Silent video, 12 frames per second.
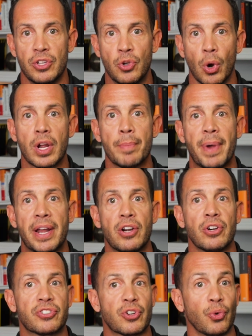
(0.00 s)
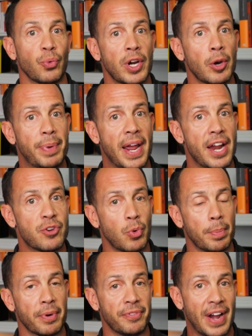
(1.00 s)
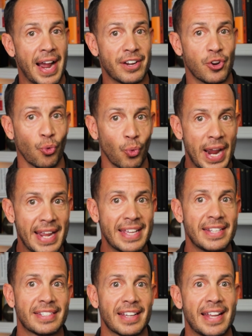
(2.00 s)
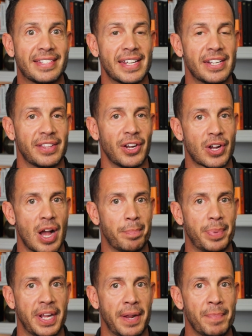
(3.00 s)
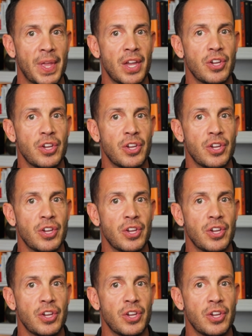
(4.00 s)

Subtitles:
Your competitor's career page will provide great insights into their company.